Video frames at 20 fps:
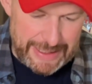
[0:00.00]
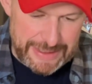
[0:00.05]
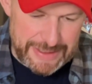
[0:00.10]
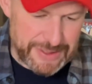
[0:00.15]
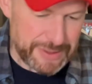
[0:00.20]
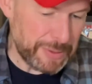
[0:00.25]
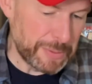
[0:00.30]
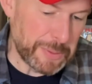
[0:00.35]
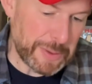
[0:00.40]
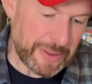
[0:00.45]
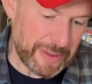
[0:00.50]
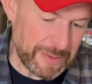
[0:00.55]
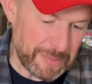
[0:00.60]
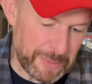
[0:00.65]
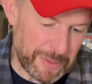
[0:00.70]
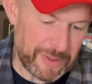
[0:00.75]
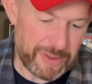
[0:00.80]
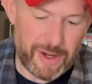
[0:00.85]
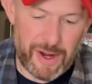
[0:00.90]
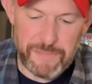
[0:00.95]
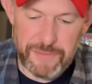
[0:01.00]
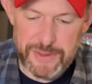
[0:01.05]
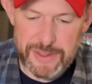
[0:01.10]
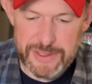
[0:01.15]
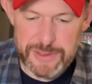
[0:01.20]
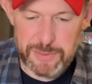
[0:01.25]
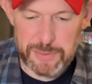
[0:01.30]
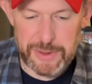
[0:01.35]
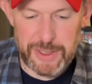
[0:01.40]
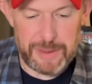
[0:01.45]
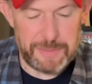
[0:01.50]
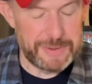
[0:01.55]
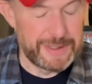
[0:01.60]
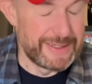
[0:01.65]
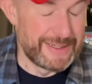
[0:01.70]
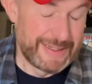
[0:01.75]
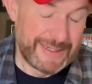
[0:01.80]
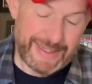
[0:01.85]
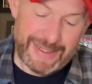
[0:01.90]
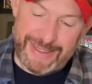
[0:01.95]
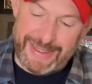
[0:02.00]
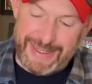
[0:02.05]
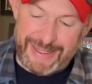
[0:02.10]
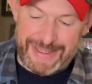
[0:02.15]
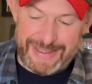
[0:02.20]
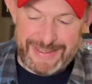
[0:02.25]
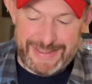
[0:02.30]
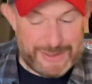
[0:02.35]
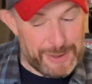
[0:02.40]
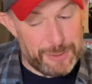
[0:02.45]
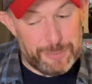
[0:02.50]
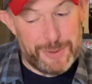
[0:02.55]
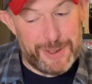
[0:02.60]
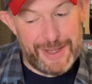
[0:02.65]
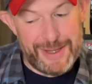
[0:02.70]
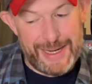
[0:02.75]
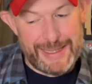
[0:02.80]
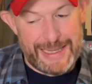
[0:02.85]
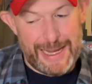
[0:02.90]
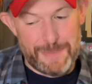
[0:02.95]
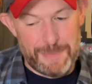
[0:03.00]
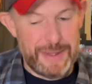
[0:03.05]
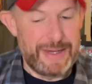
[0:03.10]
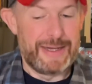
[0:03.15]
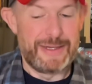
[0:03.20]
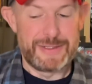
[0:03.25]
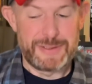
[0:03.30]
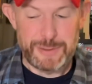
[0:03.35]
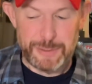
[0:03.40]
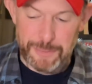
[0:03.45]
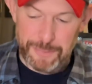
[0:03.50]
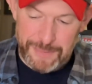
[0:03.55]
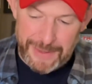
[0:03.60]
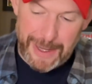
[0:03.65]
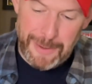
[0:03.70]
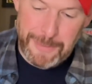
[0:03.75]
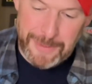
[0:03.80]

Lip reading: So we're gonna offer this one up. Still really like that page. So if that